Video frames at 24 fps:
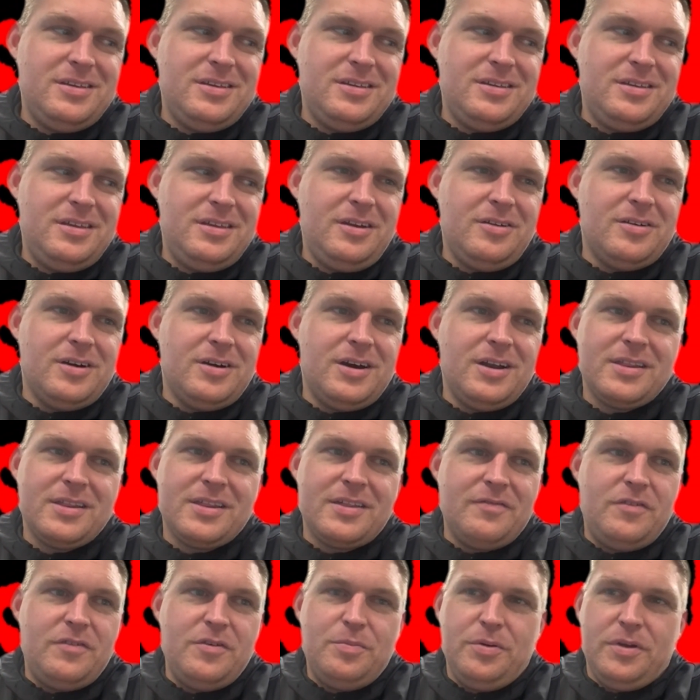You know, honestly,
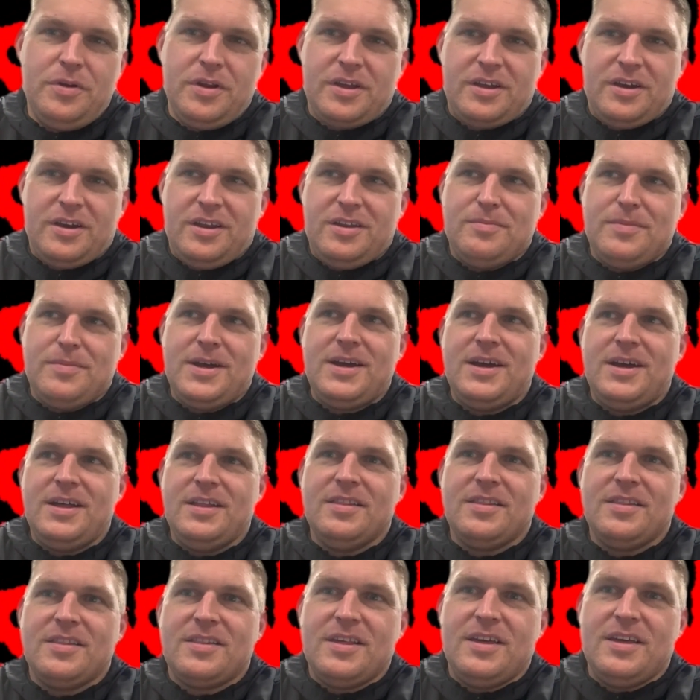if you put a gun to my head
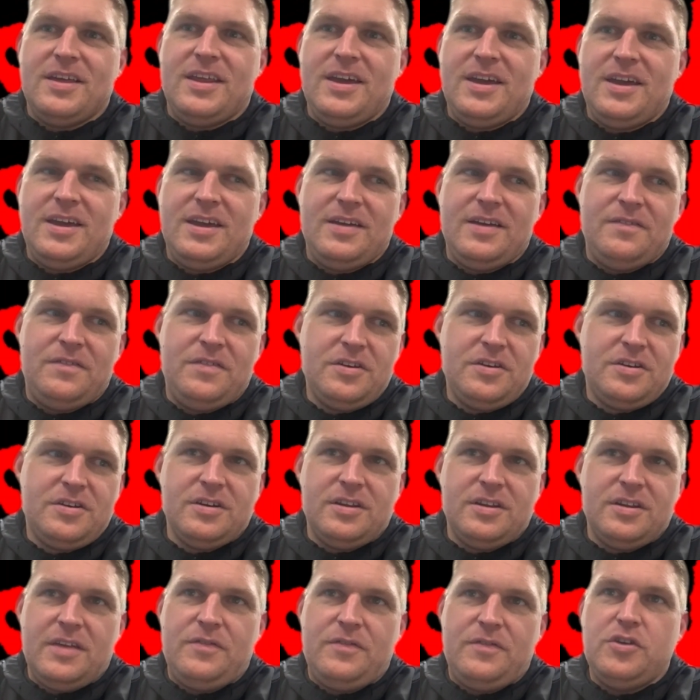and said, hey,
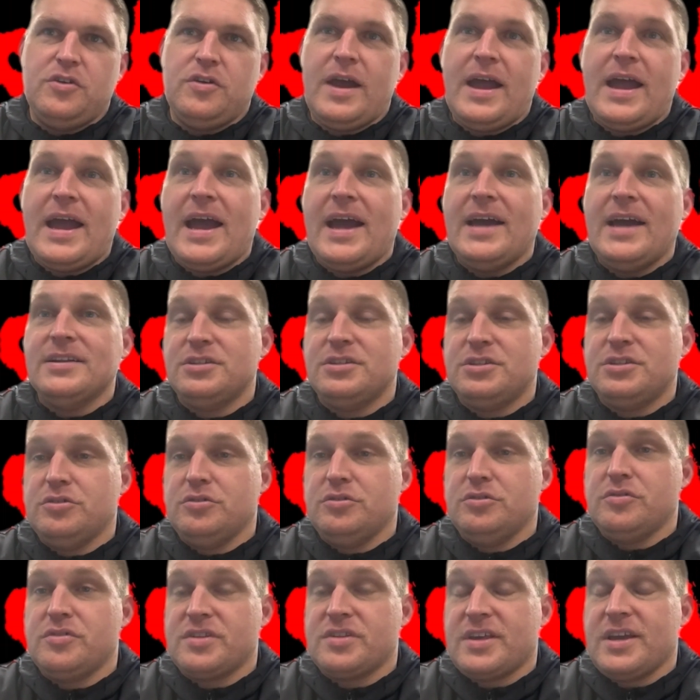if you had
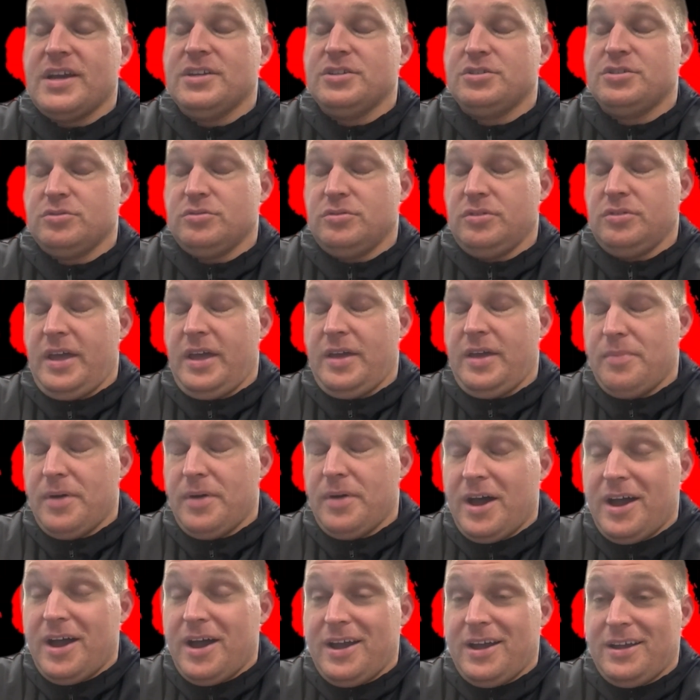to schedule a
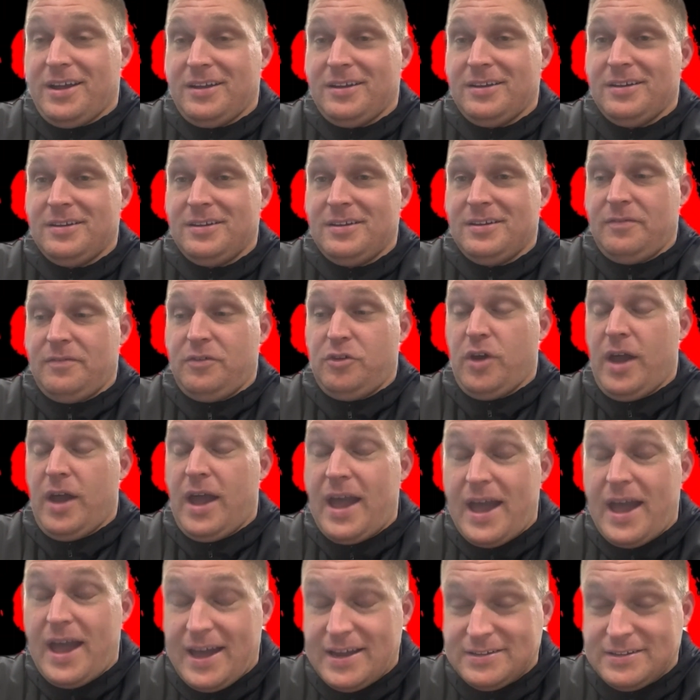bye, if you
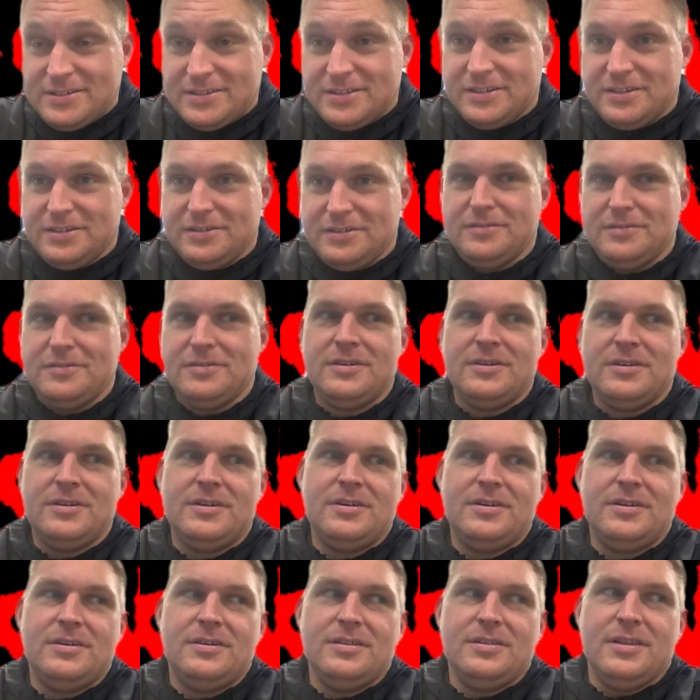had to,
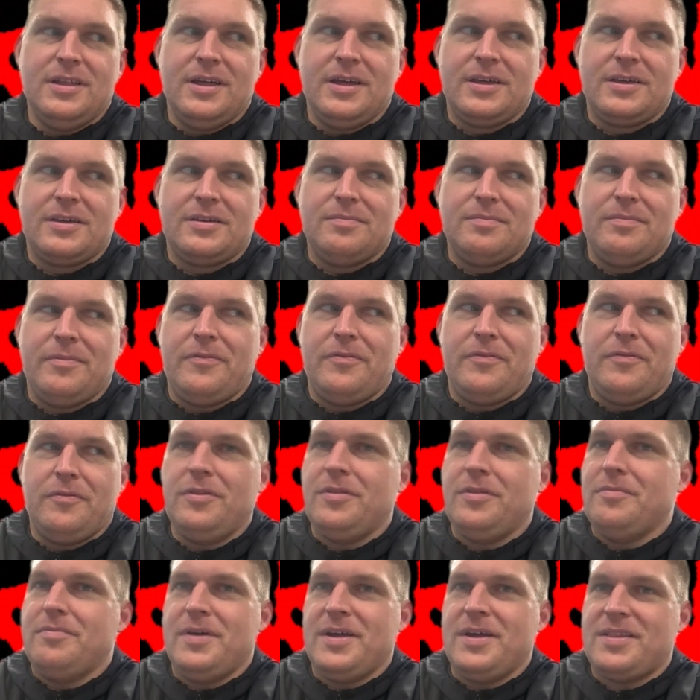like, before
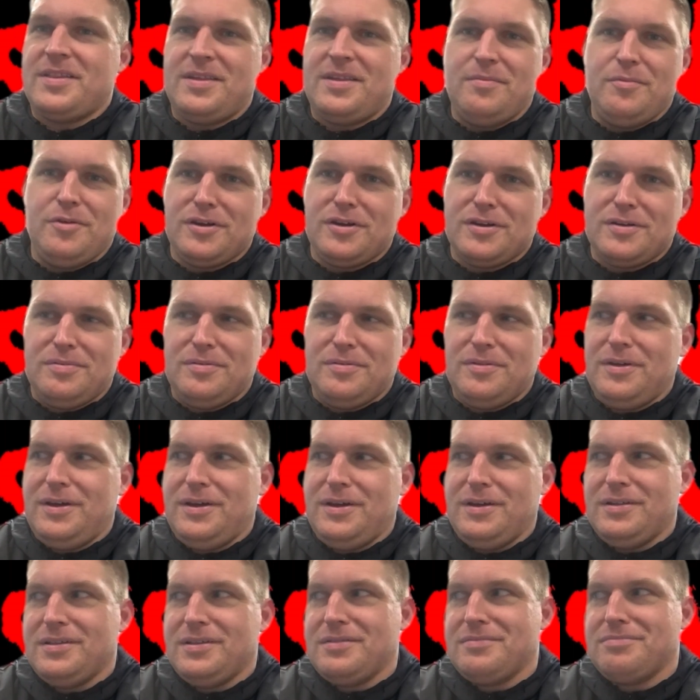the best team you're going to play
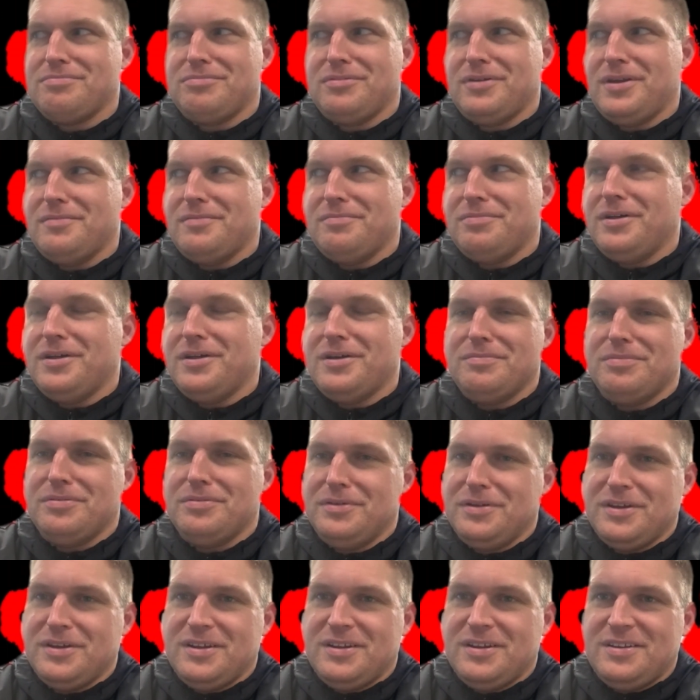is when I'd probably
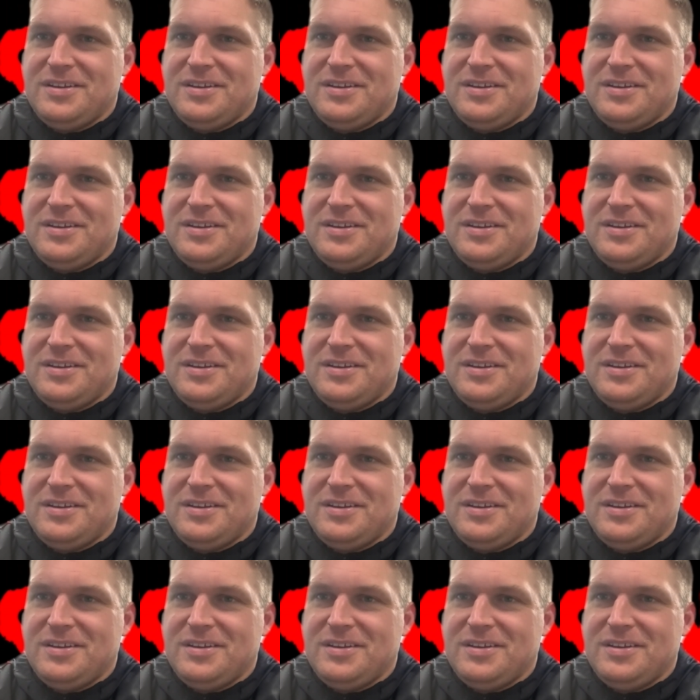put it.